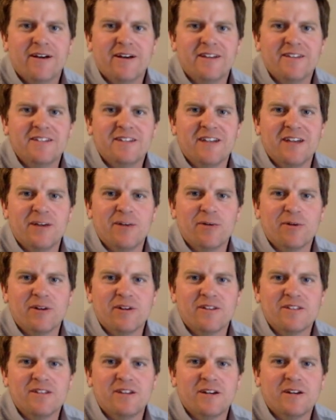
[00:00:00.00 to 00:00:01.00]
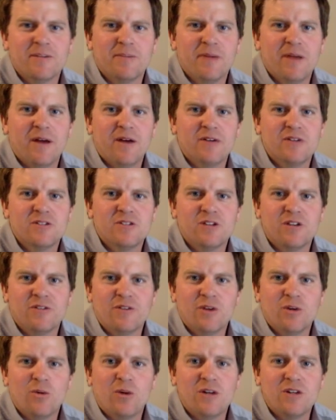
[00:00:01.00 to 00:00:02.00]
Today we're going to talk about
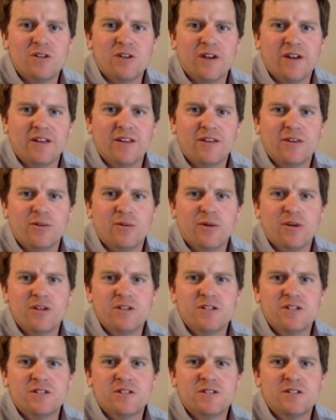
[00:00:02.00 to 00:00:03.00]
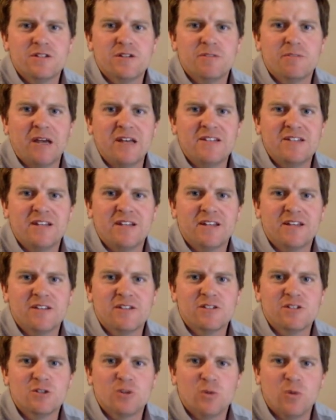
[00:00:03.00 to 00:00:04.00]
solving quadratic equations by taking
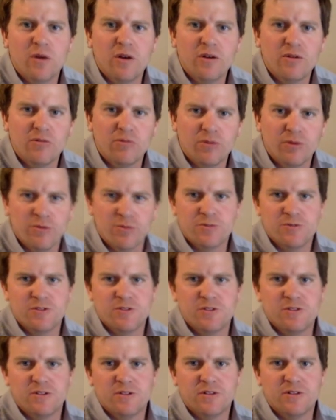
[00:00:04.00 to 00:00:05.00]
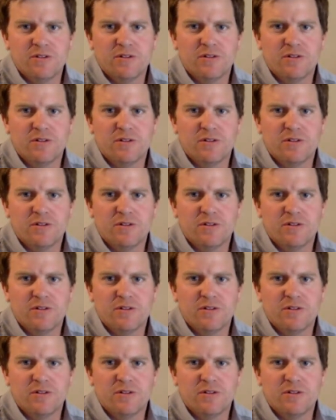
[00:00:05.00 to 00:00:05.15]
square roots.